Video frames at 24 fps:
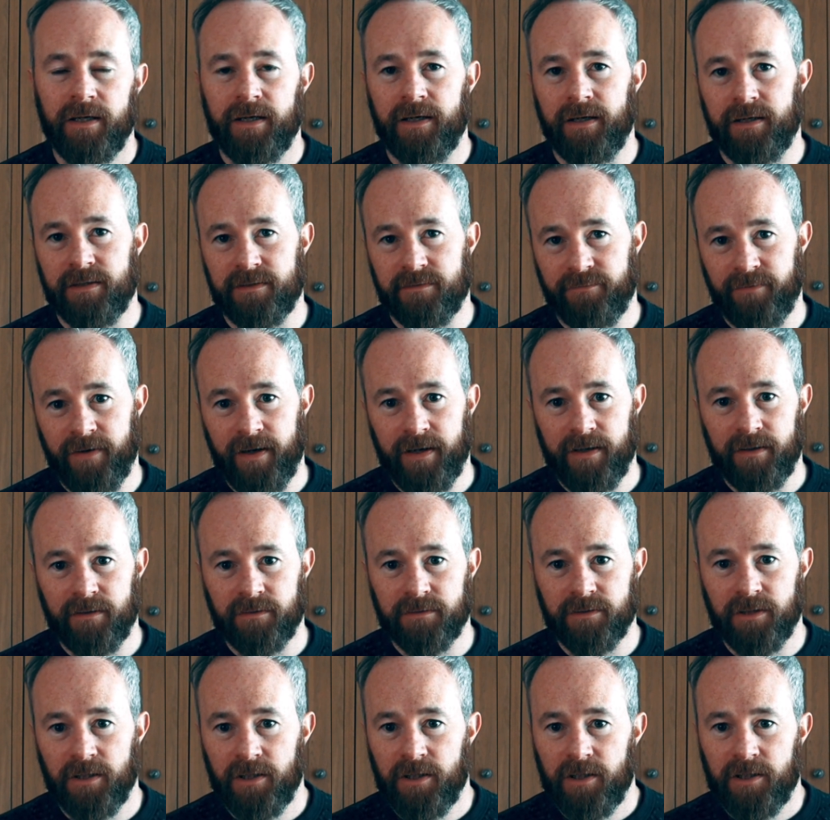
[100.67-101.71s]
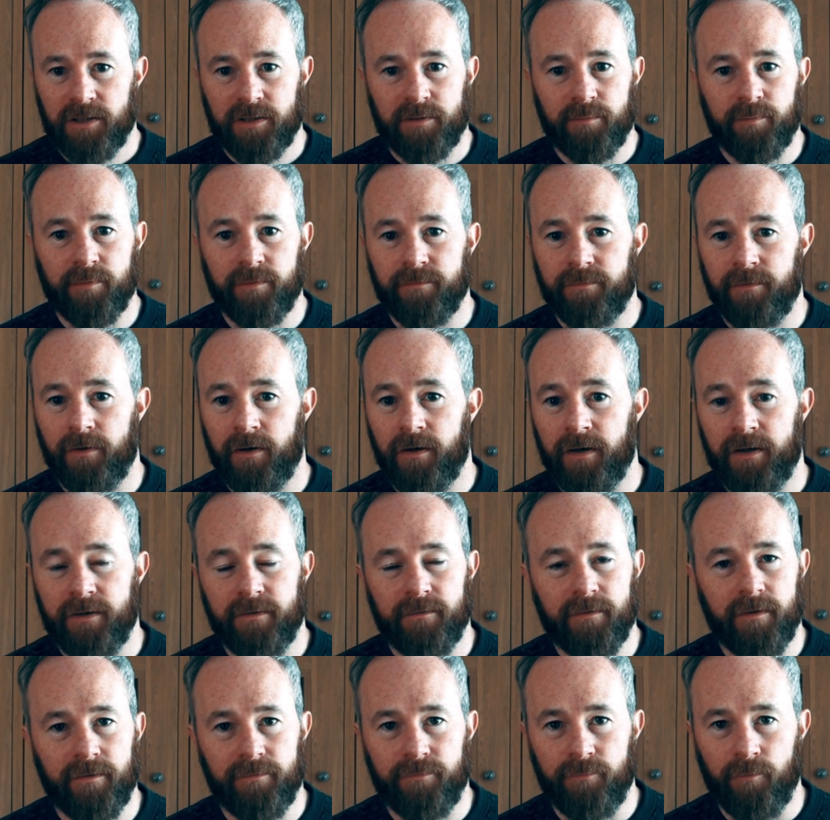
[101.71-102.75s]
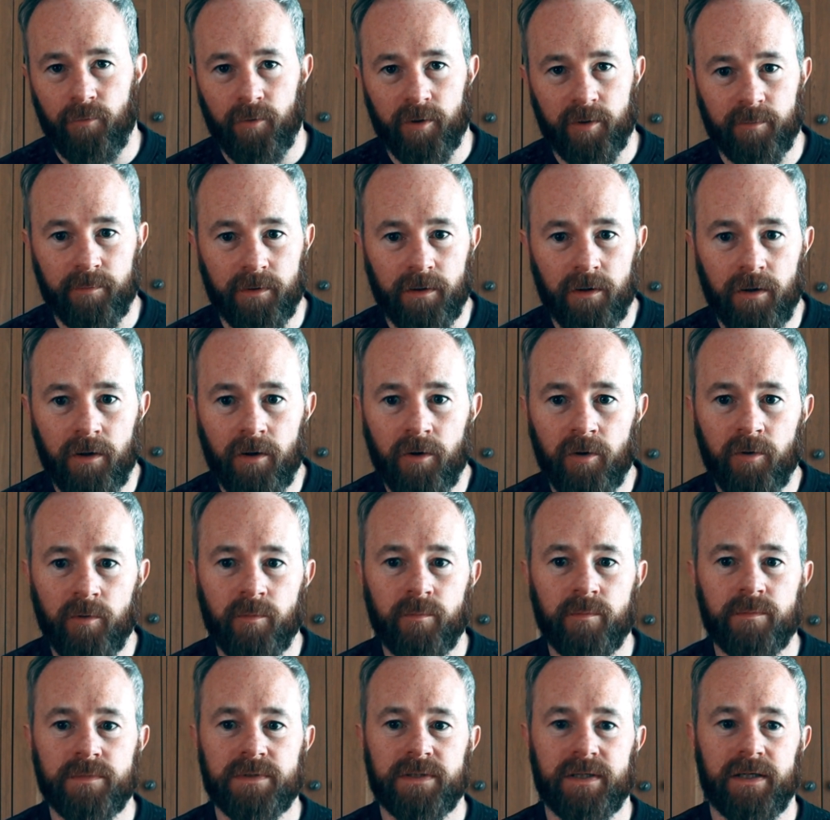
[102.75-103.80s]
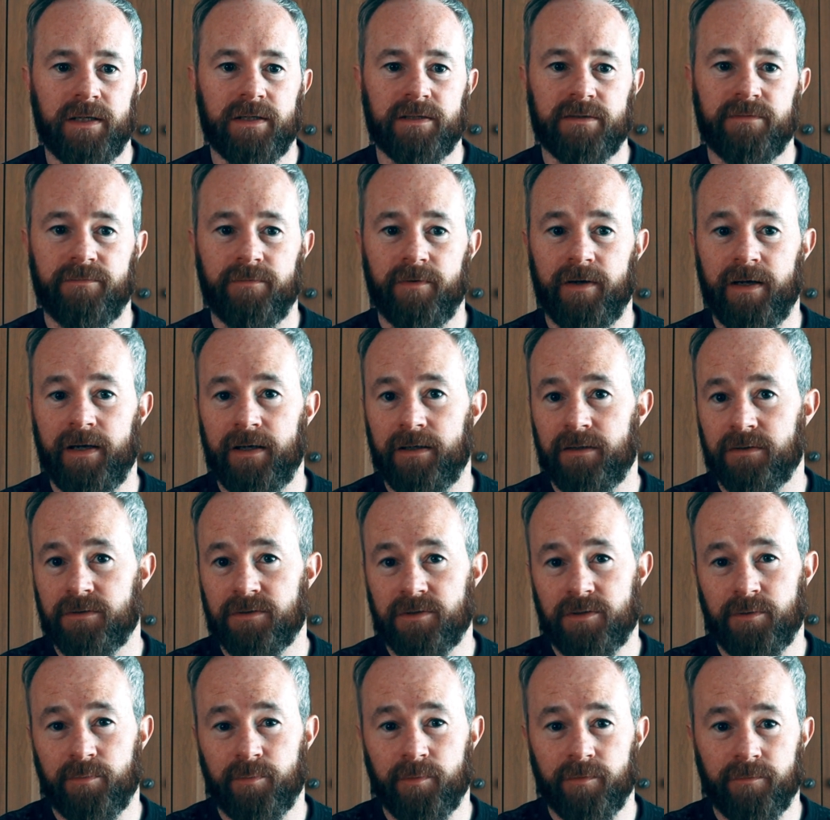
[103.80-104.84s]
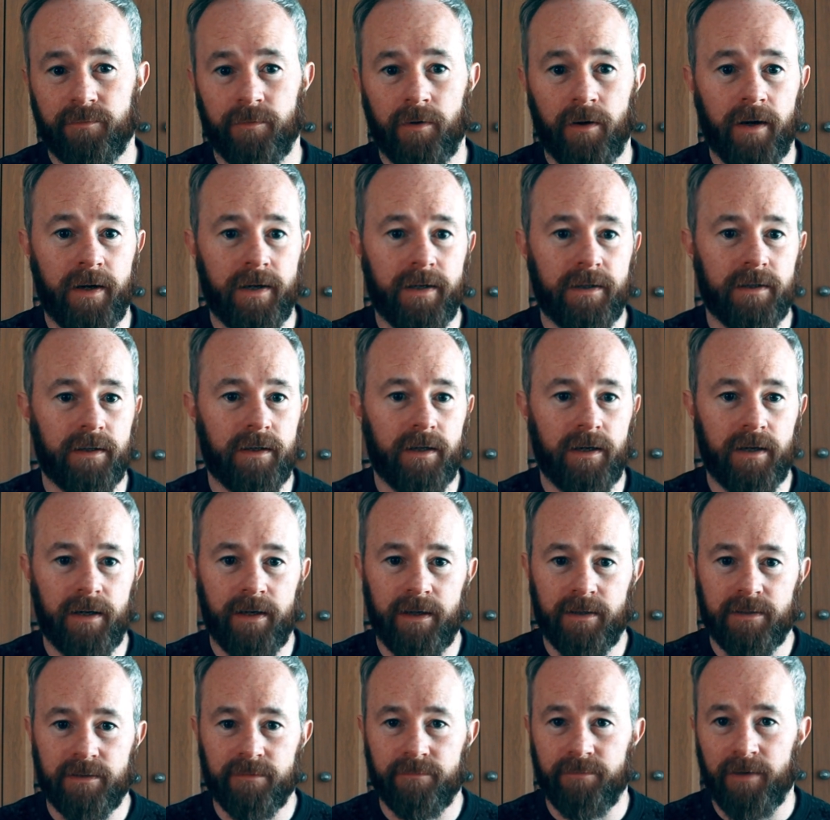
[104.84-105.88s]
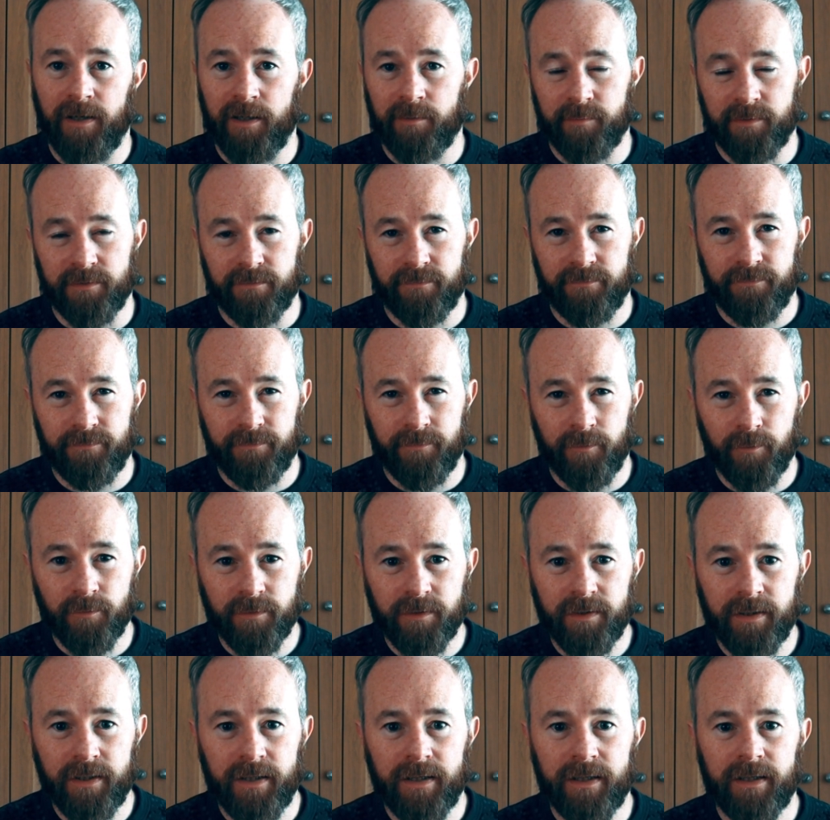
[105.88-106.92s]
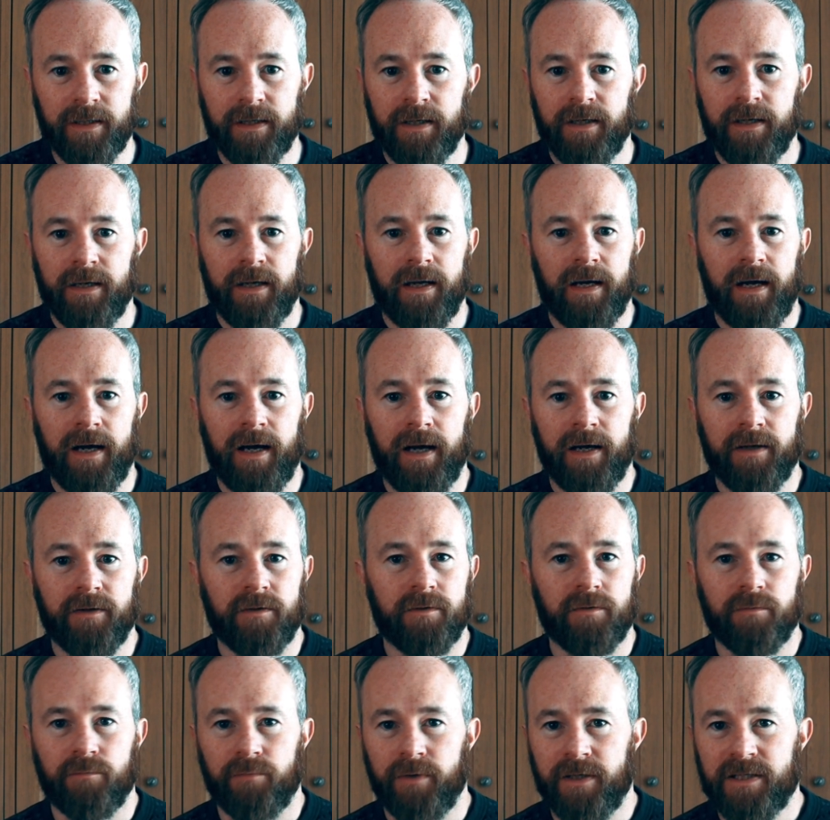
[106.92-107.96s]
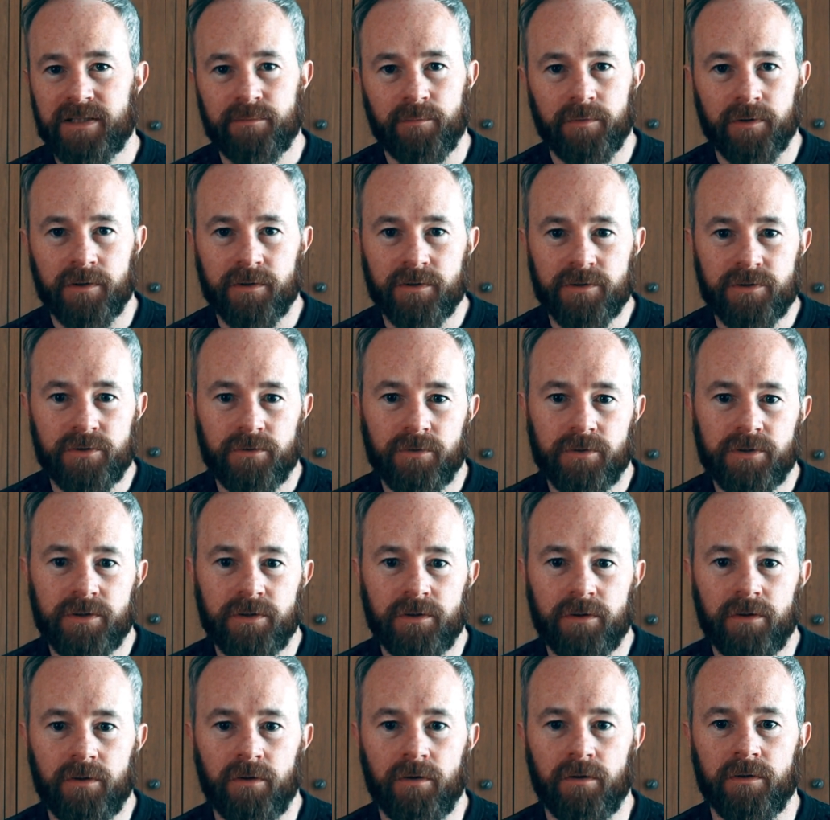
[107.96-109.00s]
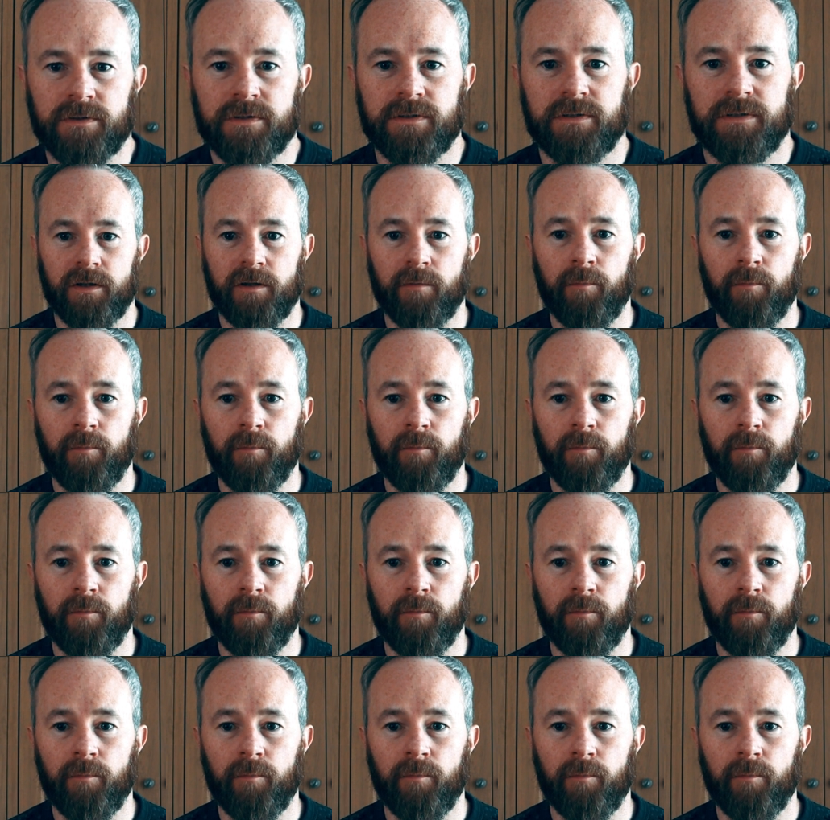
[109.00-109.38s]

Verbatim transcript: It has failed to provide affordable homes. It has failed to provide development funding and reasonable construction costs.